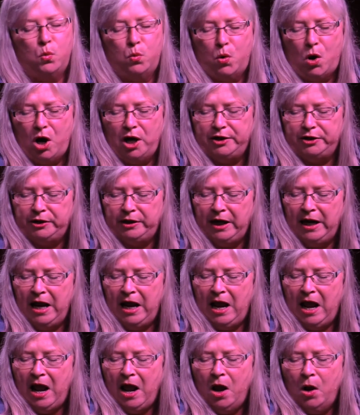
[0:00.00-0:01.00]
water,
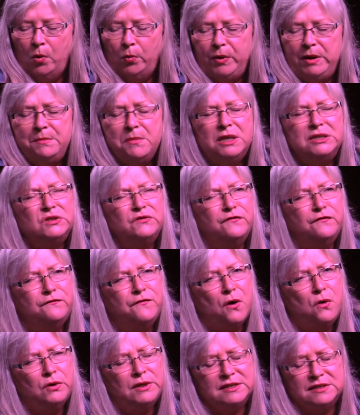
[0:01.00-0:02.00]
we must
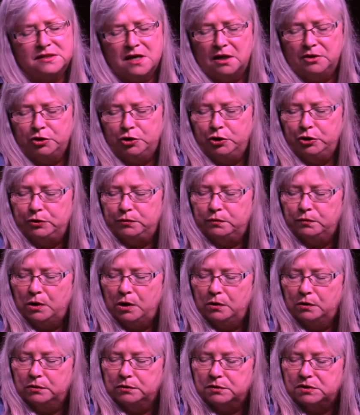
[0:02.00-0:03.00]
focus on good
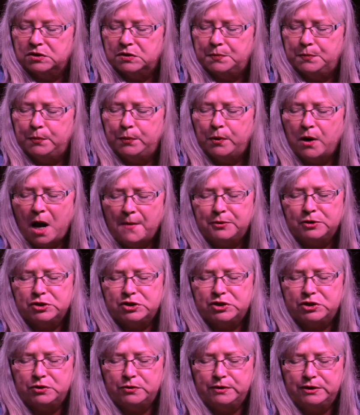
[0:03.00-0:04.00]
roads, proper
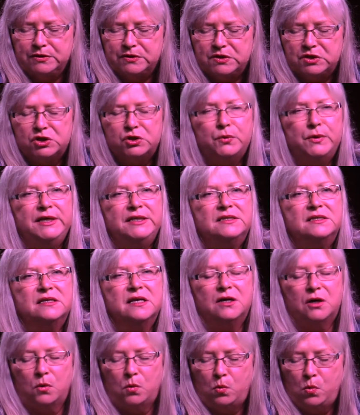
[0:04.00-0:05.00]
sewers, streets
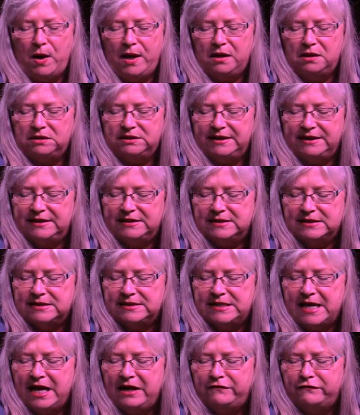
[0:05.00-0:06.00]
that are well lit and
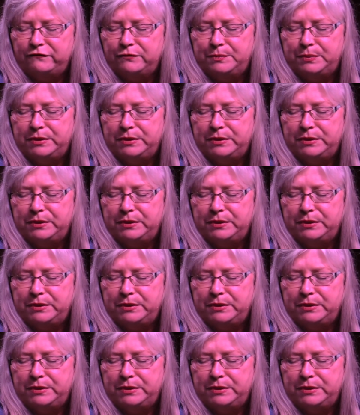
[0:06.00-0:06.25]
safe,